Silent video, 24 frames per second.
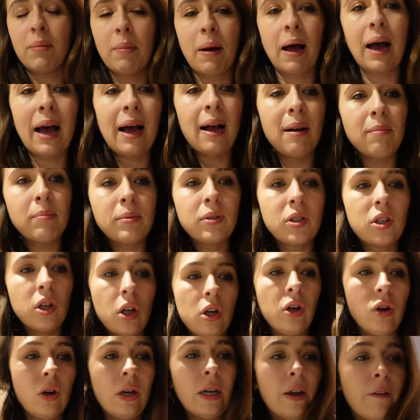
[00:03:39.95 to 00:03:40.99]
I'm
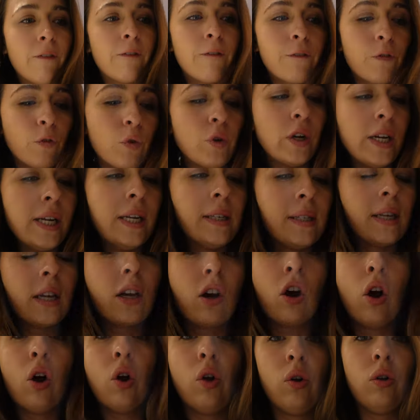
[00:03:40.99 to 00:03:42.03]
absolutely freezing
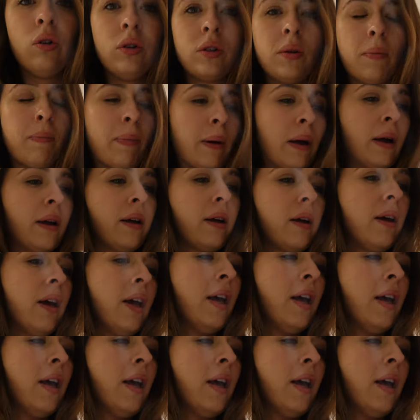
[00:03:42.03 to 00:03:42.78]
cold, but